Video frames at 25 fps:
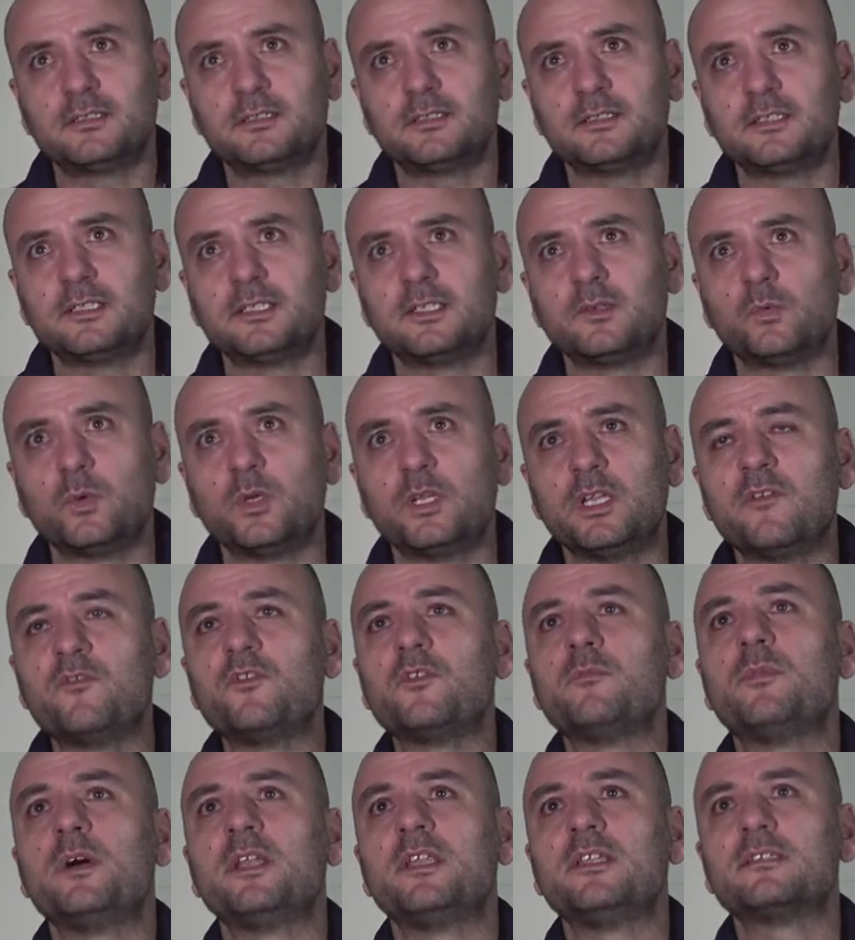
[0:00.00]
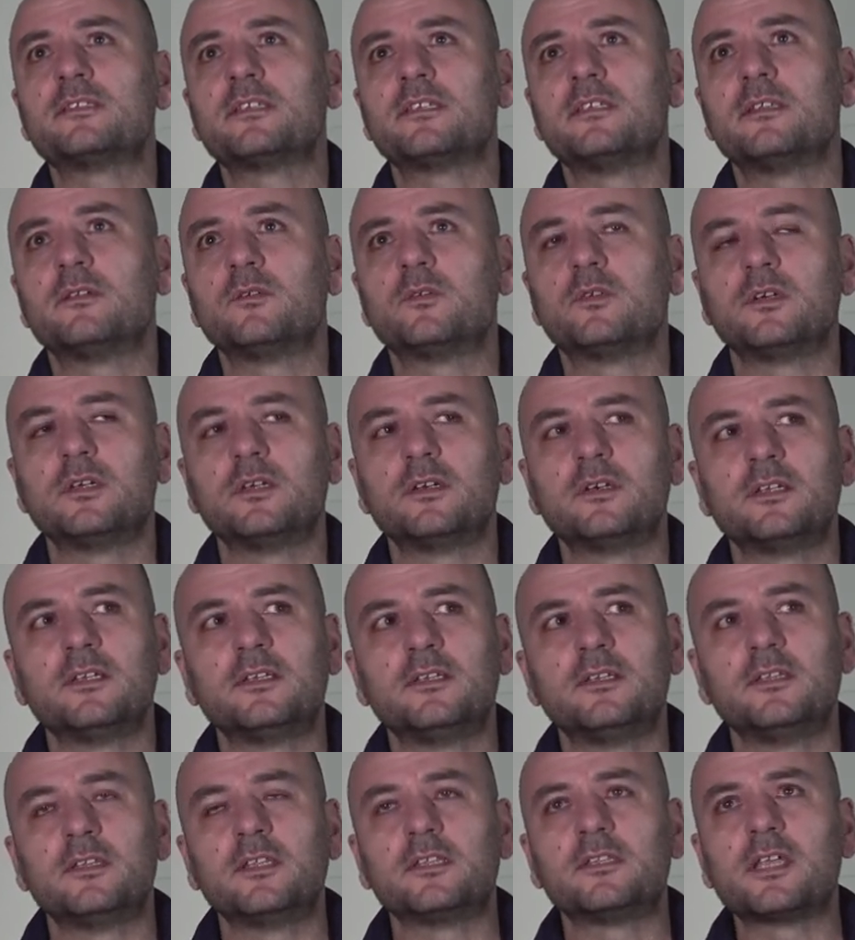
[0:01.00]
And when everybody's in,
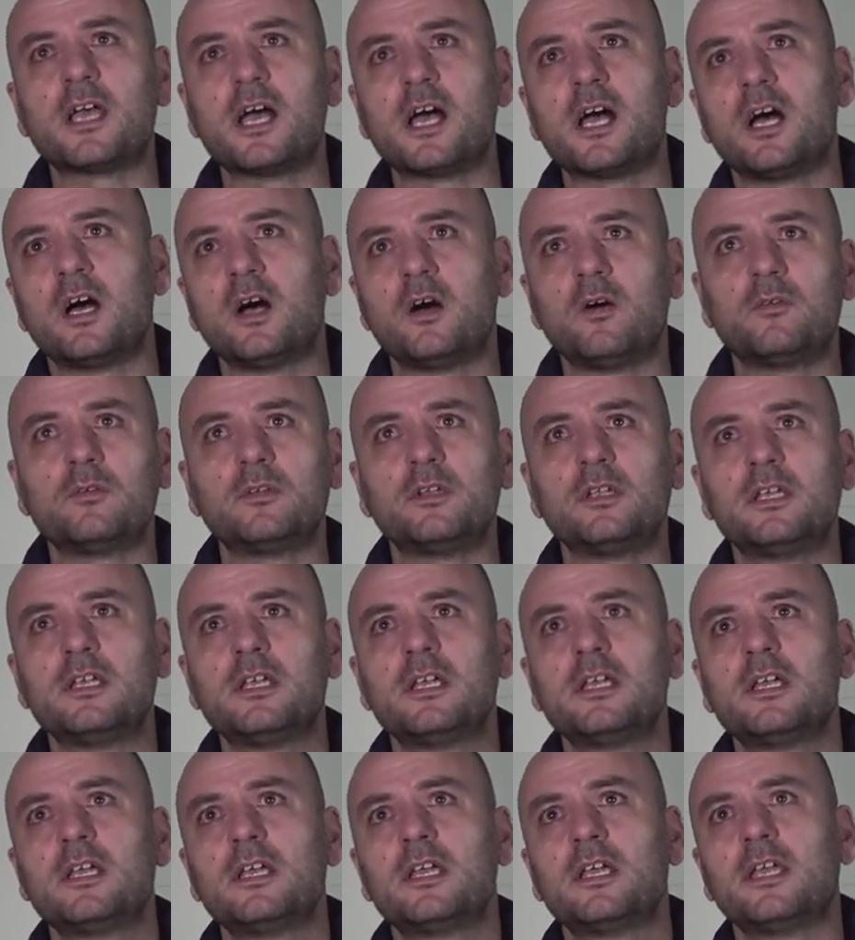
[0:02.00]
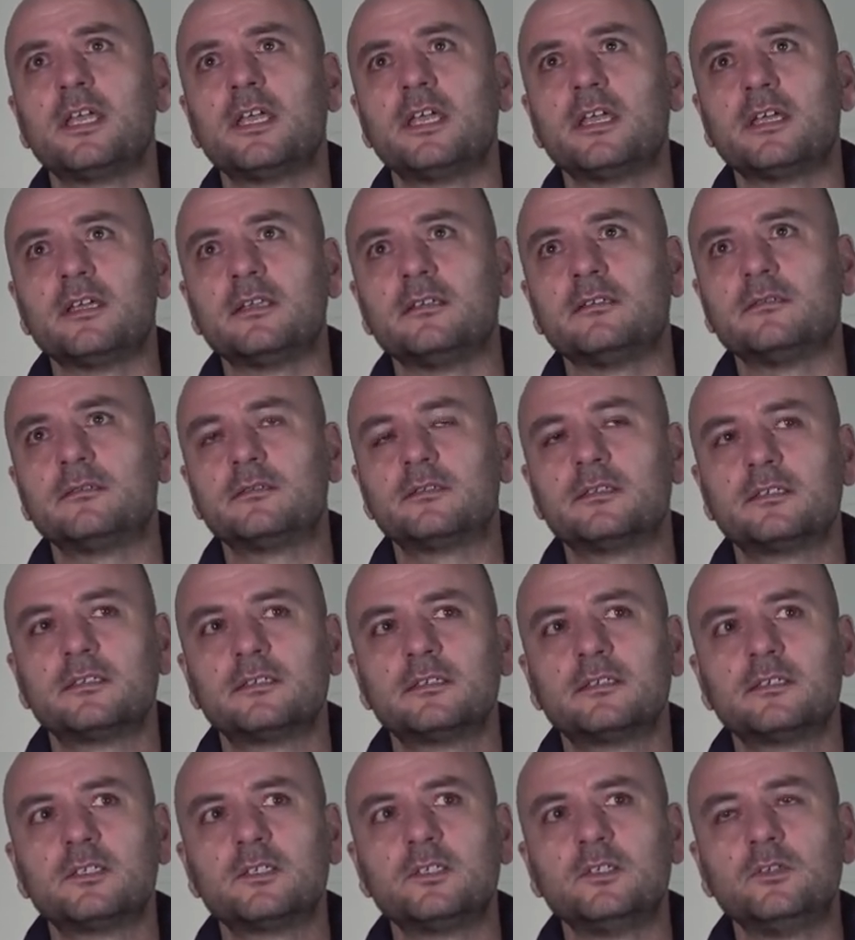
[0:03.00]
in the town and
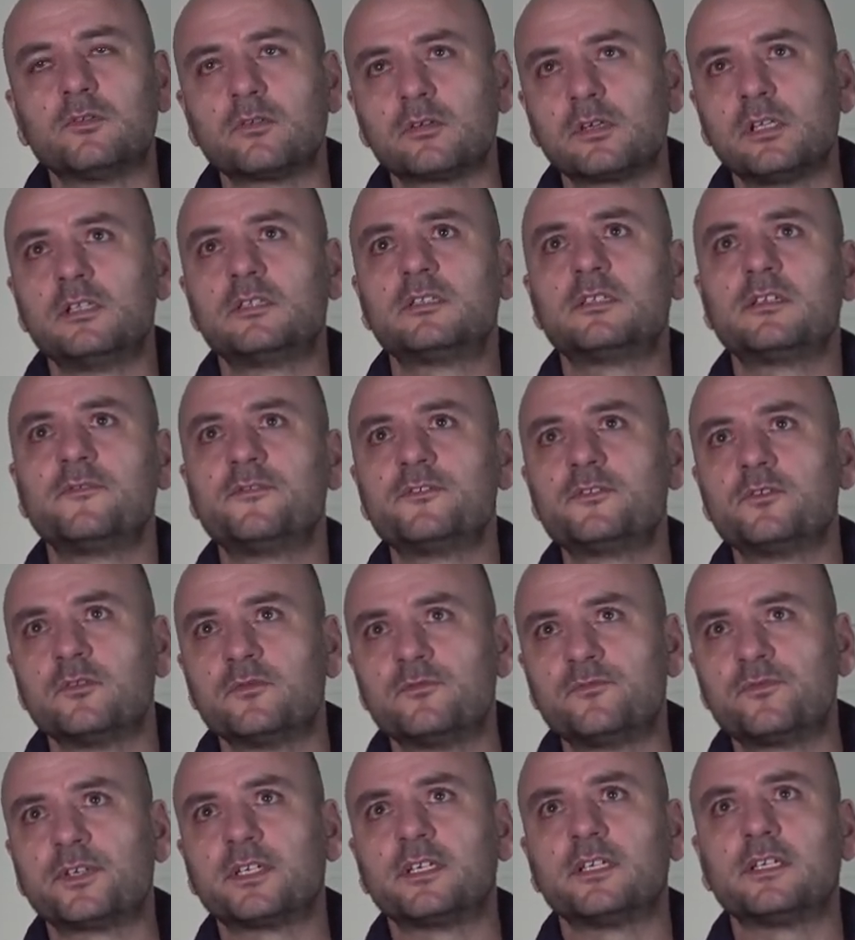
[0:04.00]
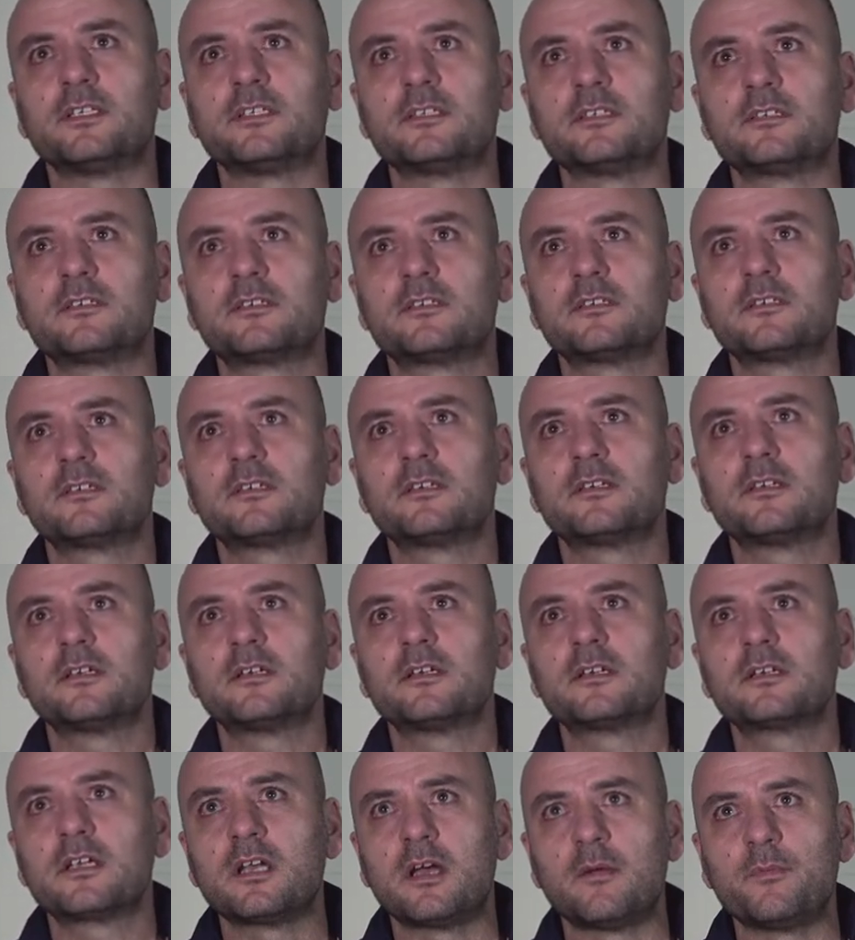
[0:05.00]
your relatives, your friends
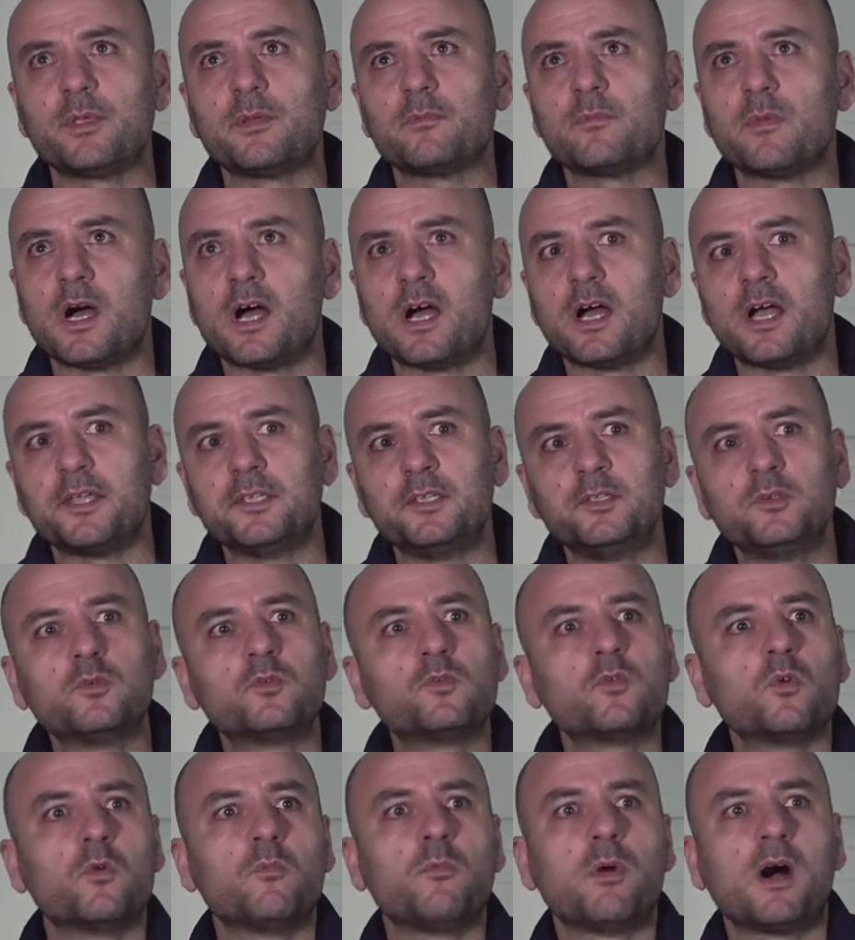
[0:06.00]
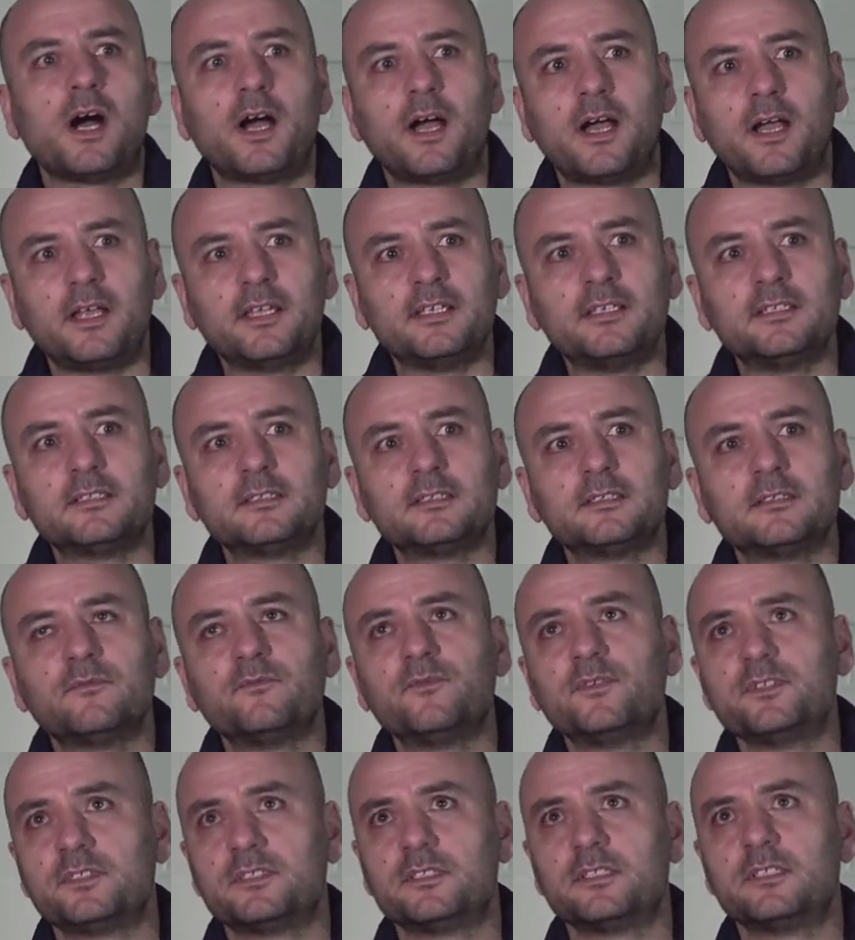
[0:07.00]
coming by, you go by,
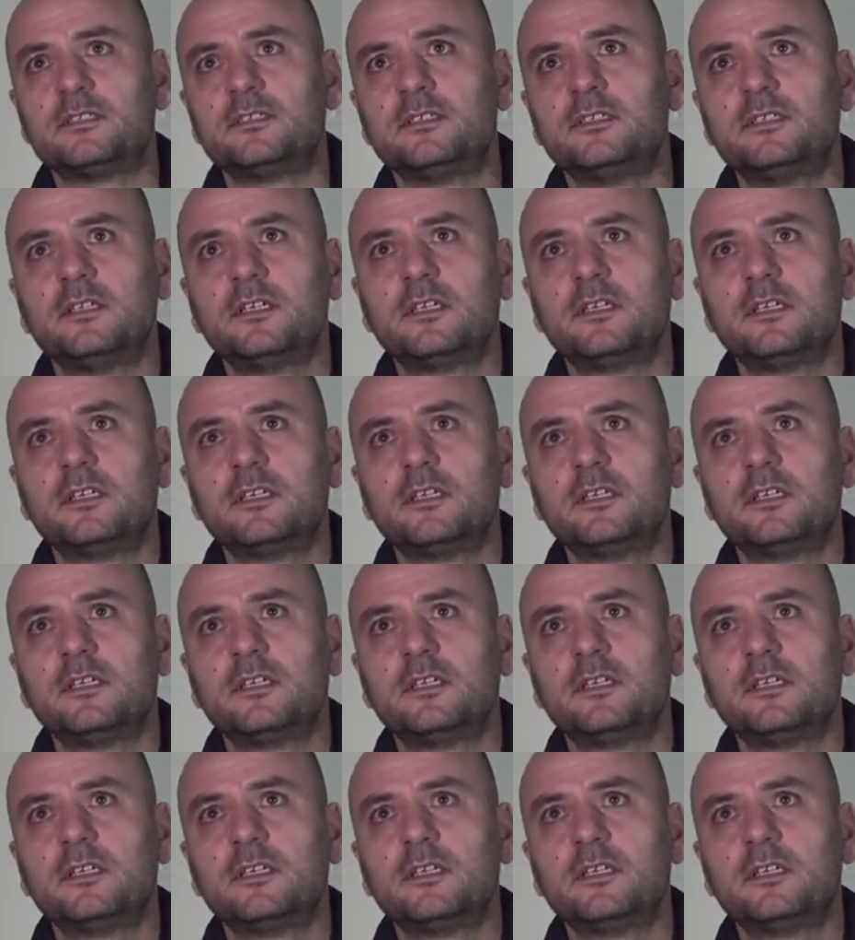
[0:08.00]
visit